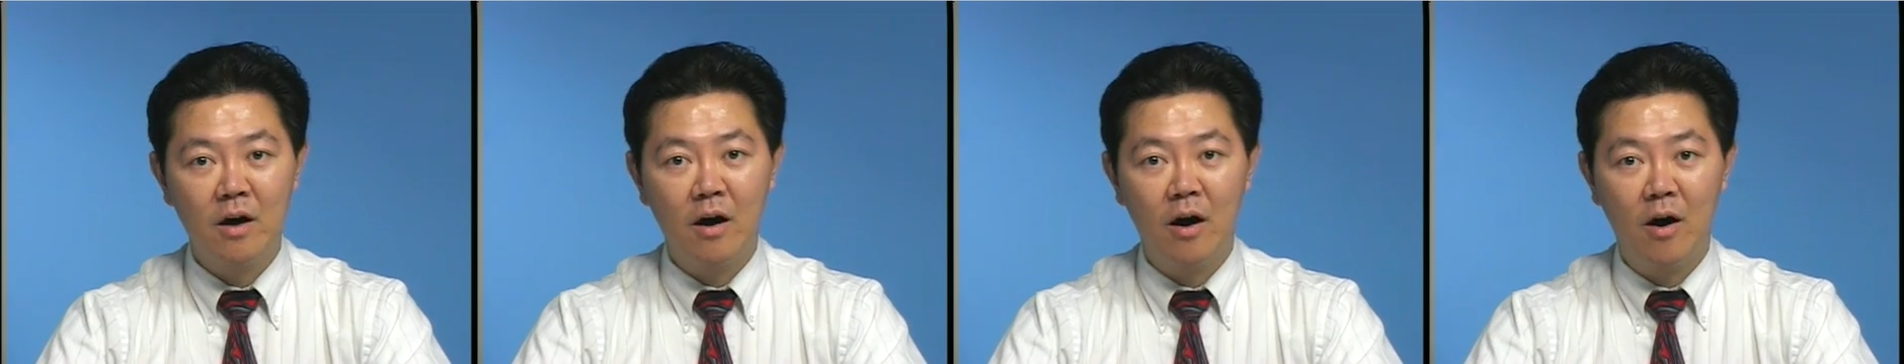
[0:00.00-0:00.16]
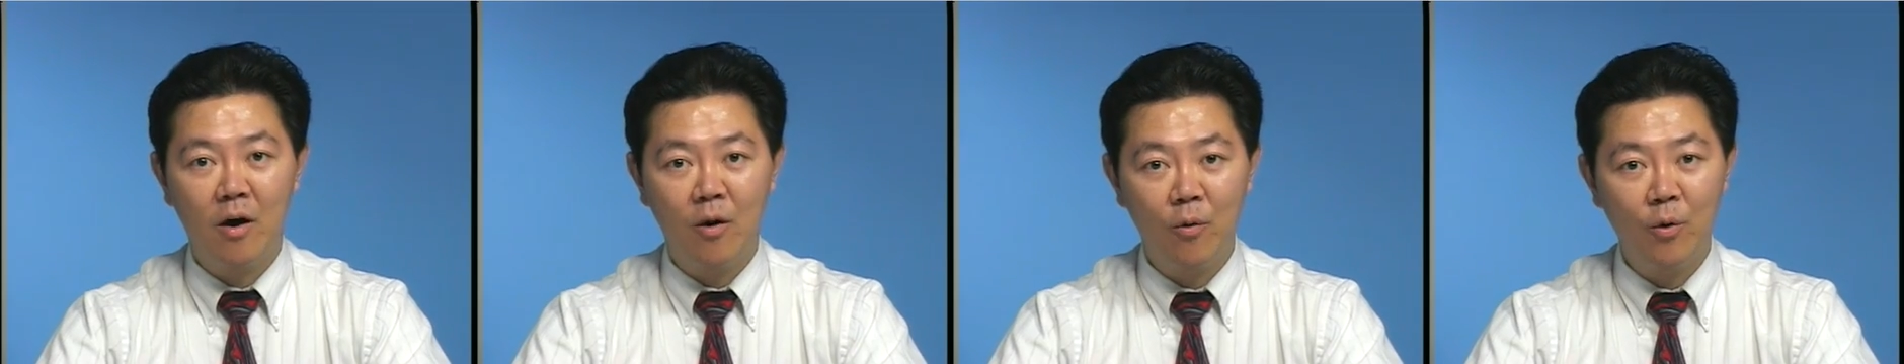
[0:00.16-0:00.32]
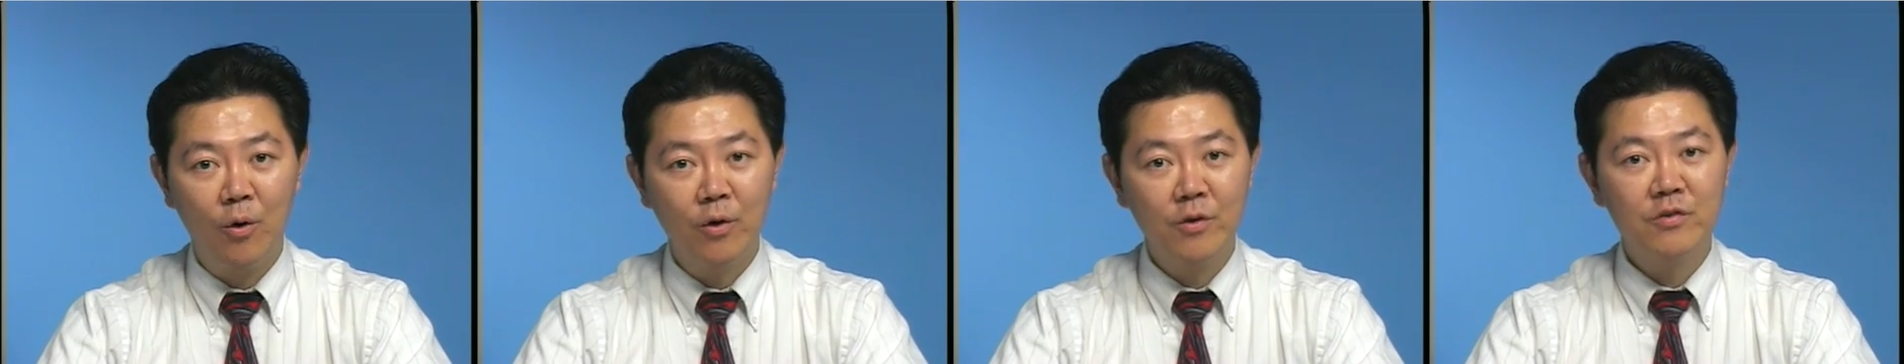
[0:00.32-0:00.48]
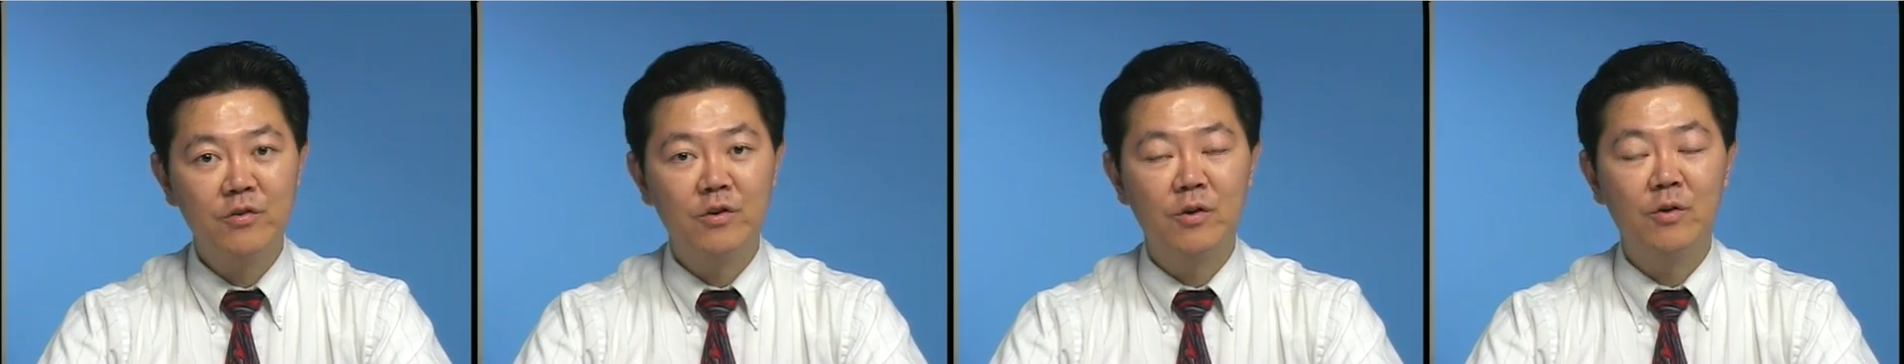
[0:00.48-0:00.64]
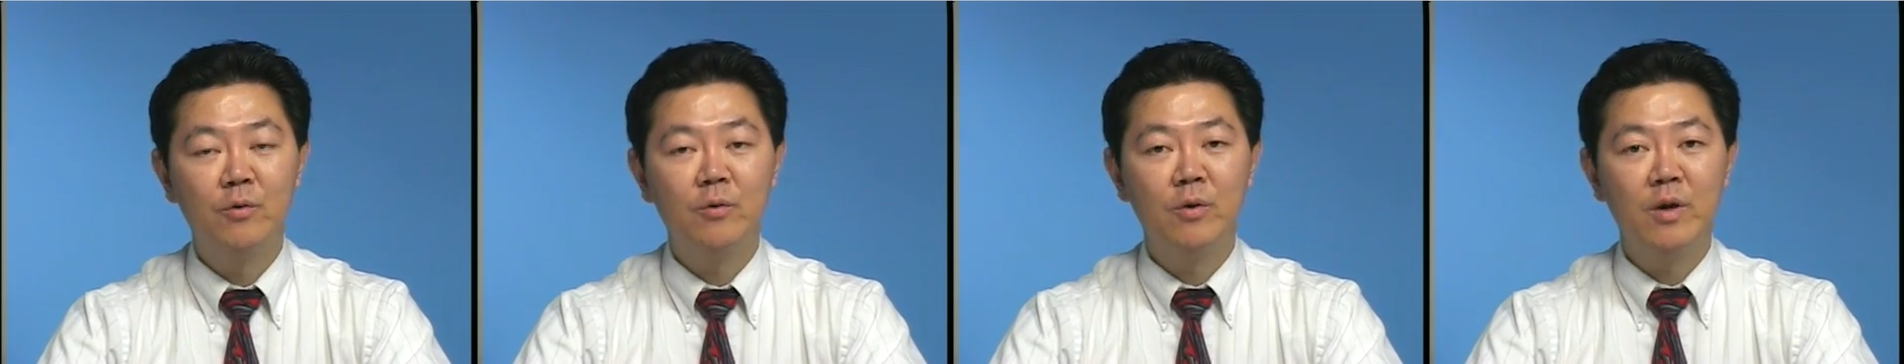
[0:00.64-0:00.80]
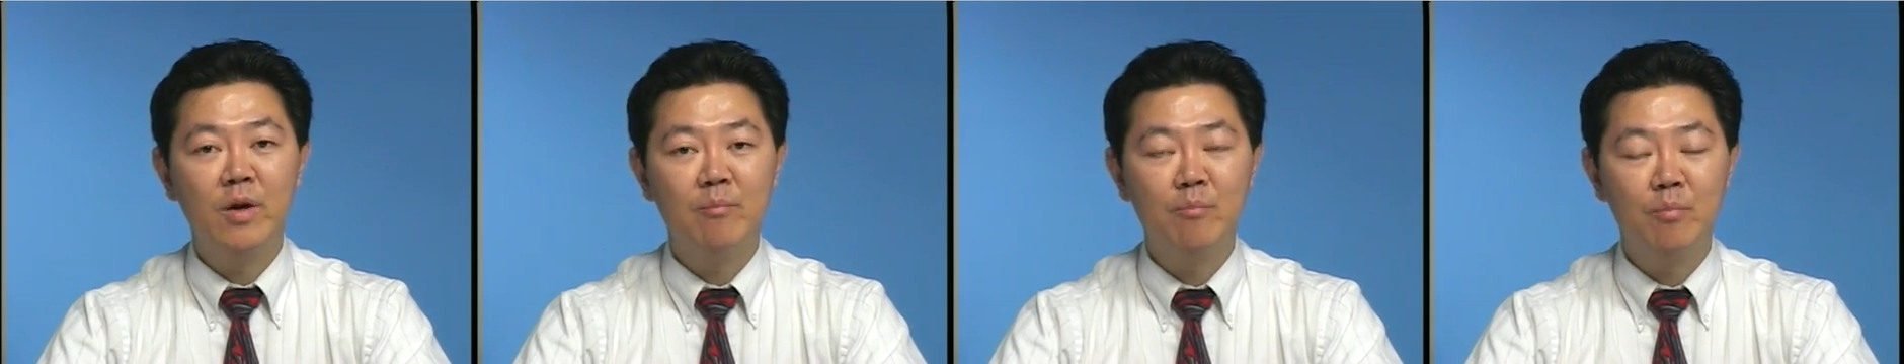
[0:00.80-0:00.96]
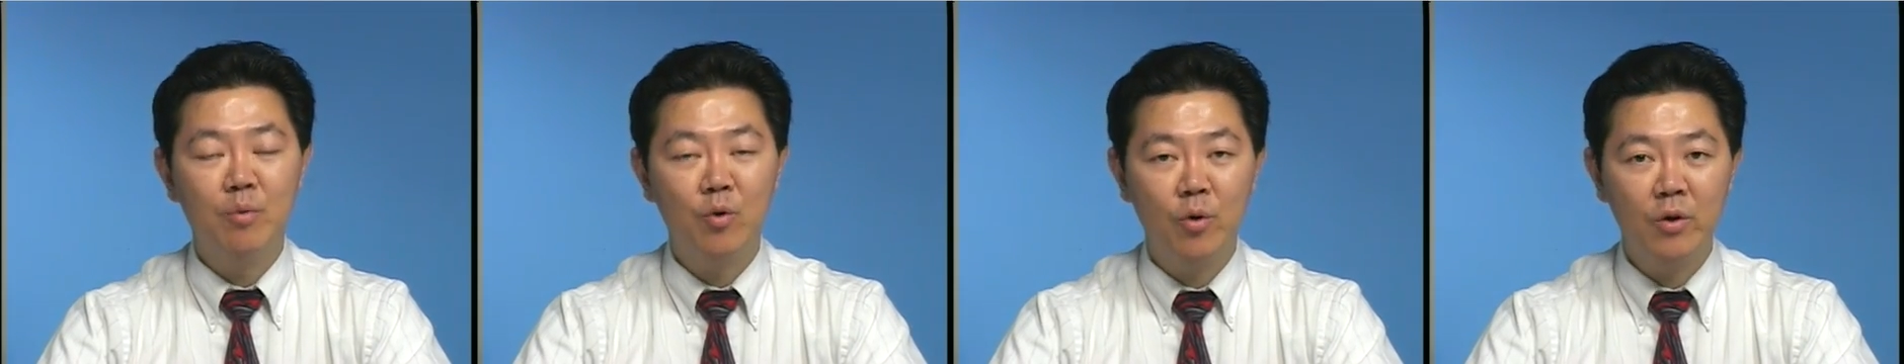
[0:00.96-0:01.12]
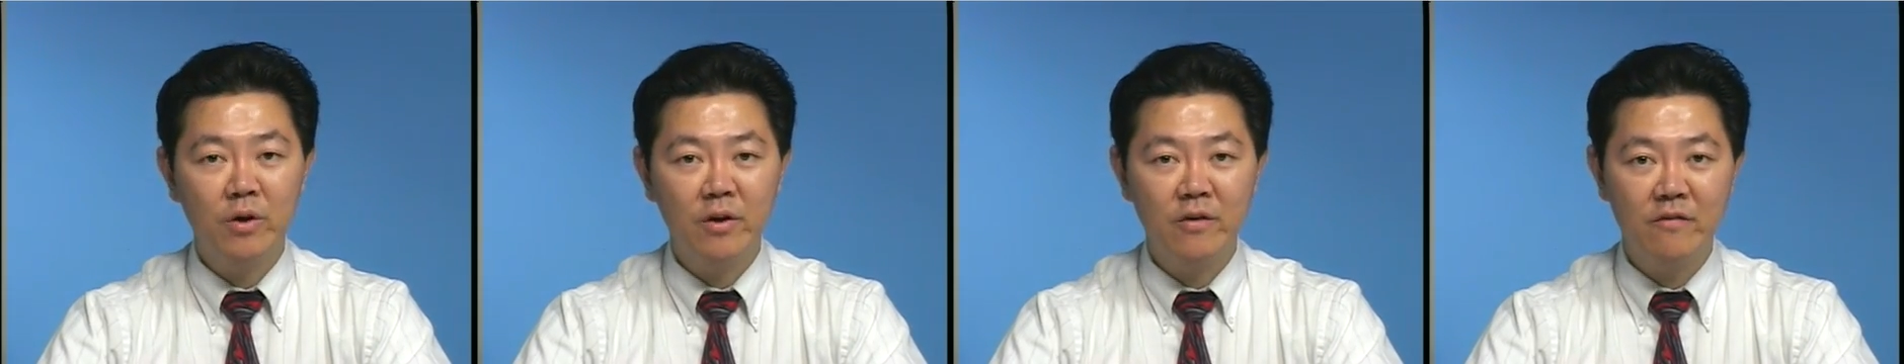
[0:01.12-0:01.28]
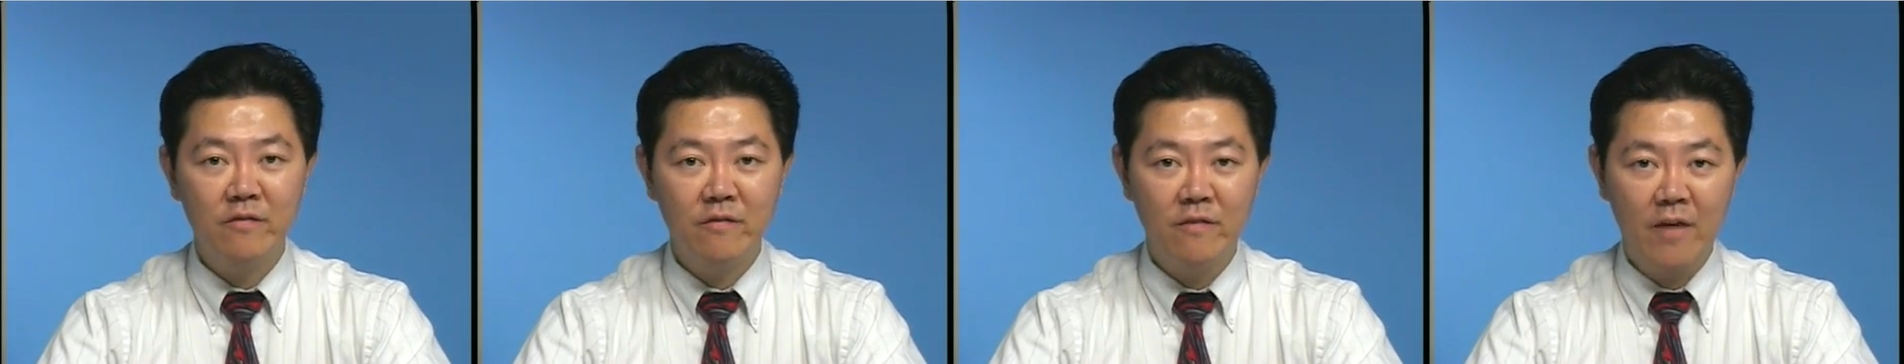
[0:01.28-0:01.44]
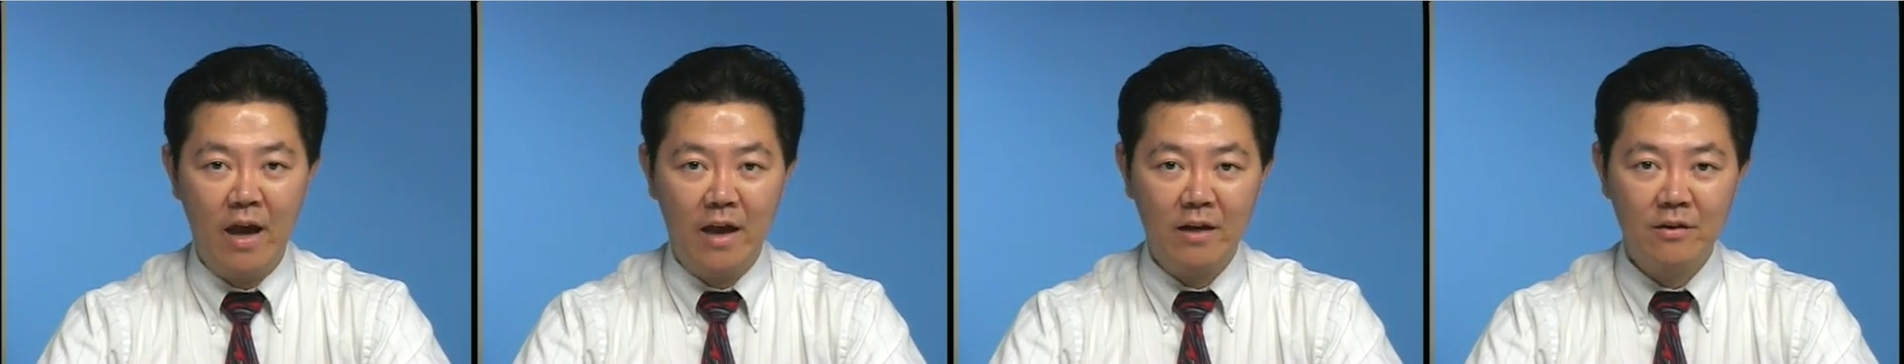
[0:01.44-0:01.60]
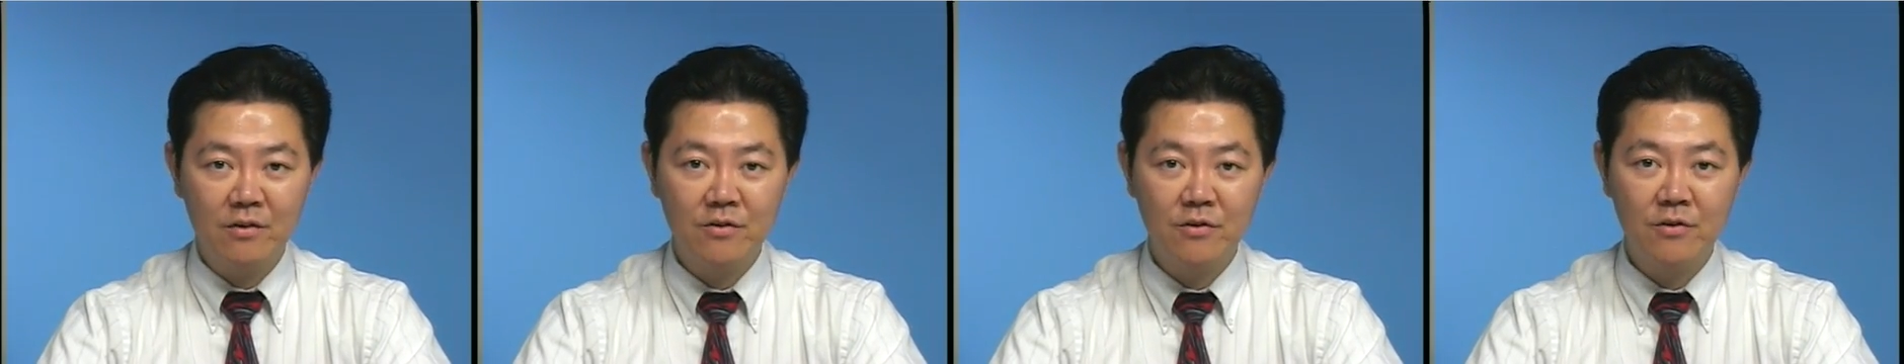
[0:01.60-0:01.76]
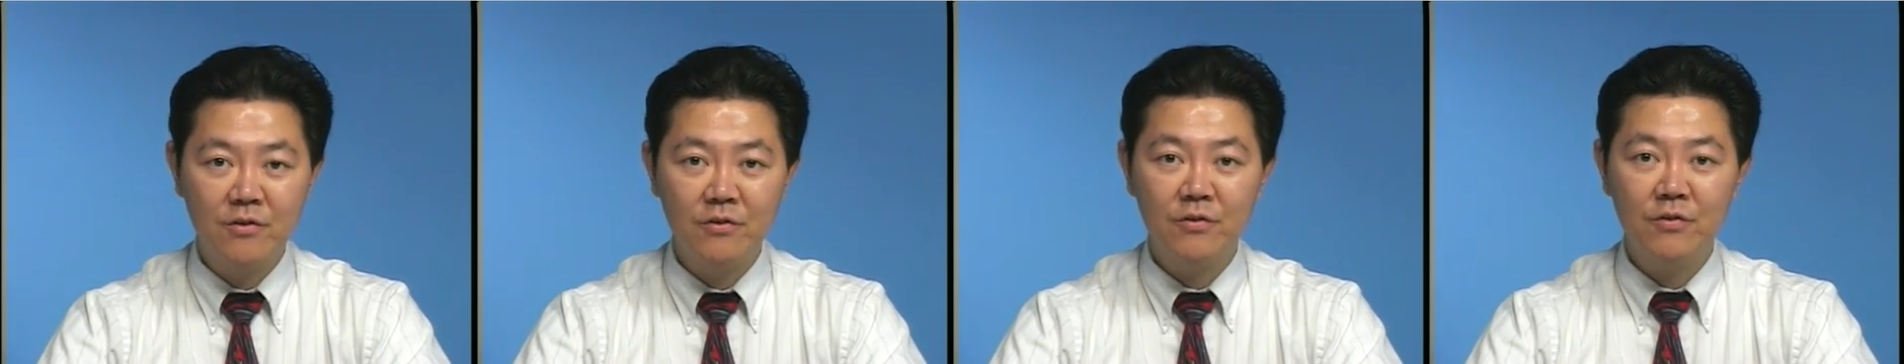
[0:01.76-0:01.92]
are also important
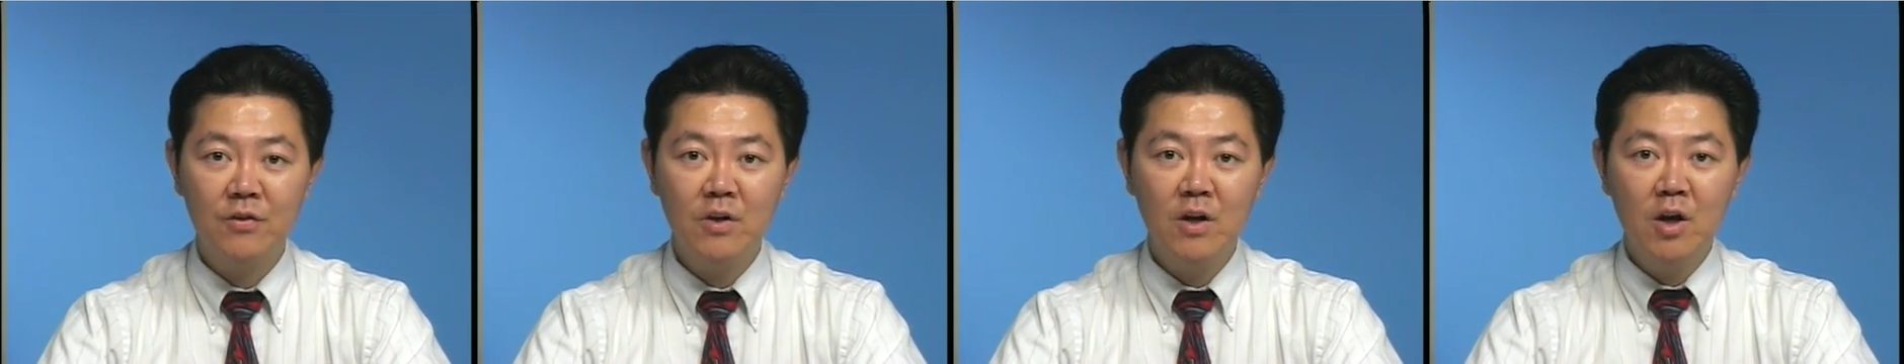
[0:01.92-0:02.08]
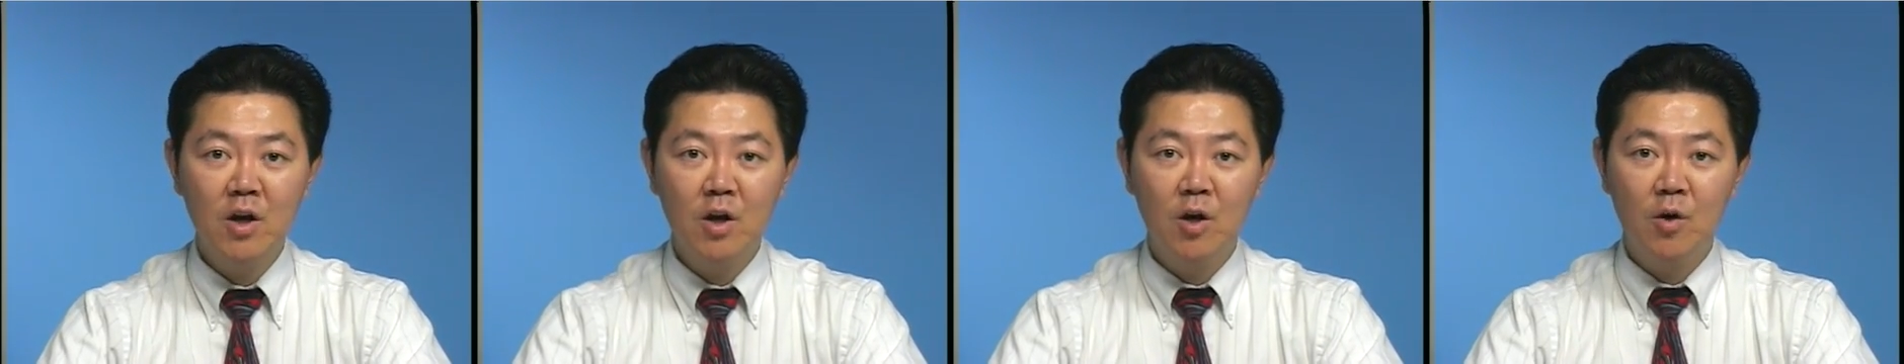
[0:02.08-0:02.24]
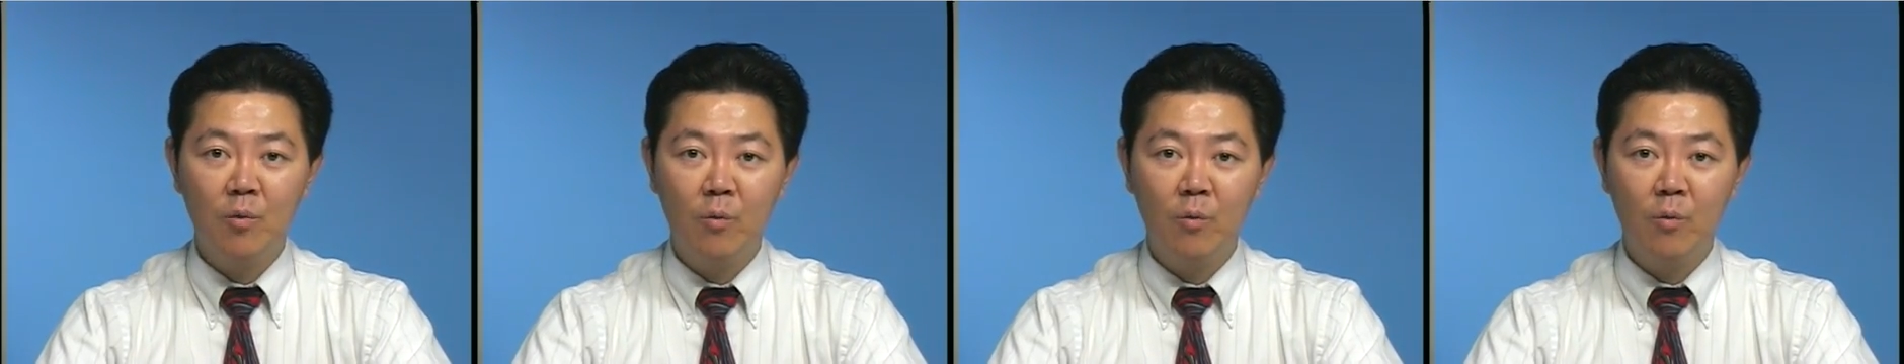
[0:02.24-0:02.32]
factors